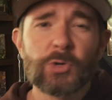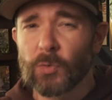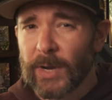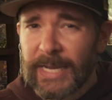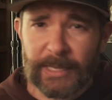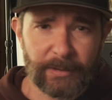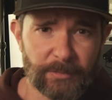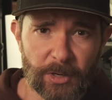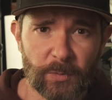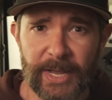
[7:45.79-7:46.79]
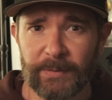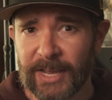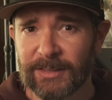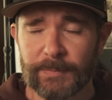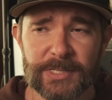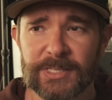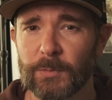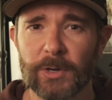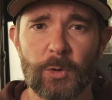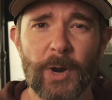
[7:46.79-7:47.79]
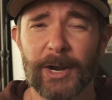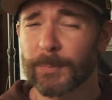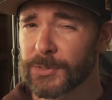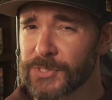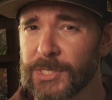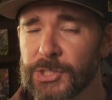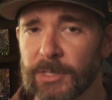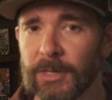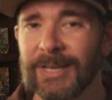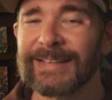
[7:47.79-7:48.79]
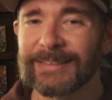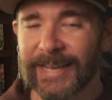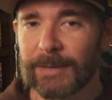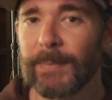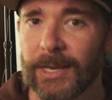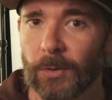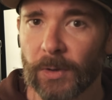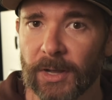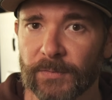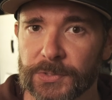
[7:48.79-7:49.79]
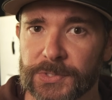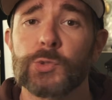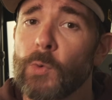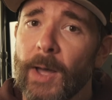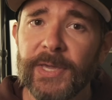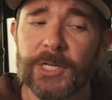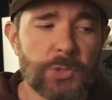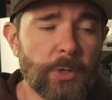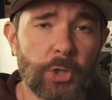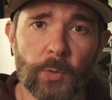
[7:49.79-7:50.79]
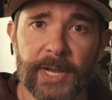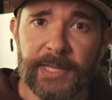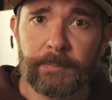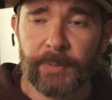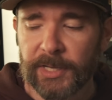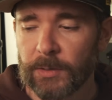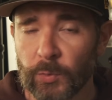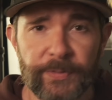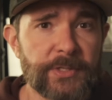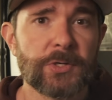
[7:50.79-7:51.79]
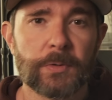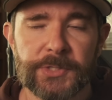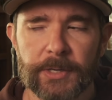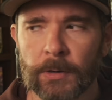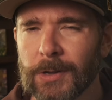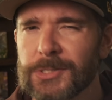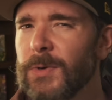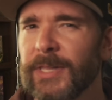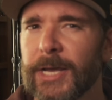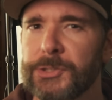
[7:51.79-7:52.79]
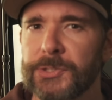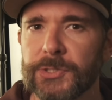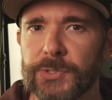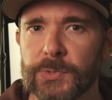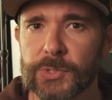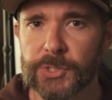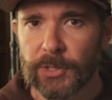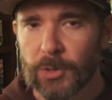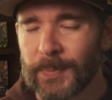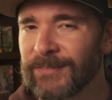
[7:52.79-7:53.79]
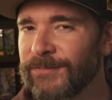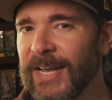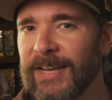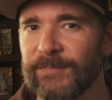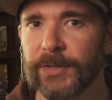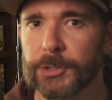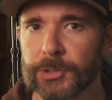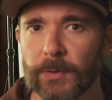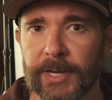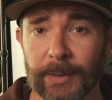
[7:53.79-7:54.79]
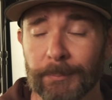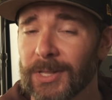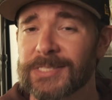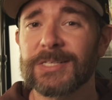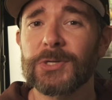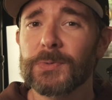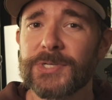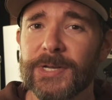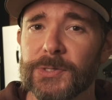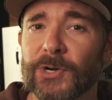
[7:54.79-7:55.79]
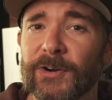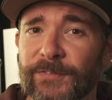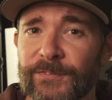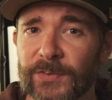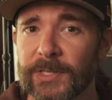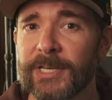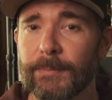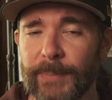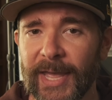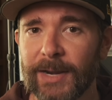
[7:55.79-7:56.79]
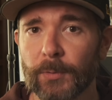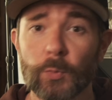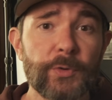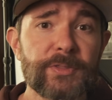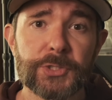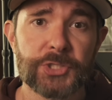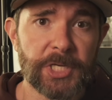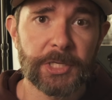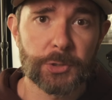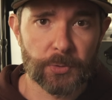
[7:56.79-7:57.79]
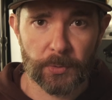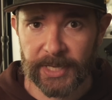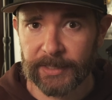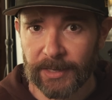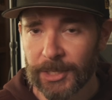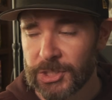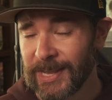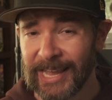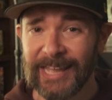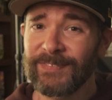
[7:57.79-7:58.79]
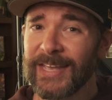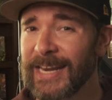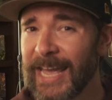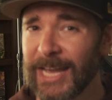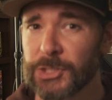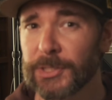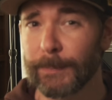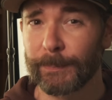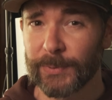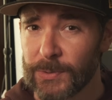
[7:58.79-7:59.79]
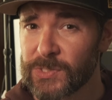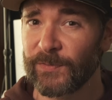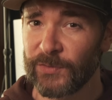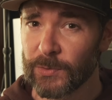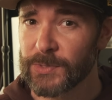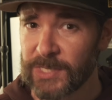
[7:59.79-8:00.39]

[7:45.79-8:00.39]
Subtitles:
grading around elements that require precision like manhole covers. Swapping into a grading bucket with a tilt rotator also allows you to do slope and fine finish grading. Plus, tilt rotators are fully compatible with machine control technology, and they can actually boost fuel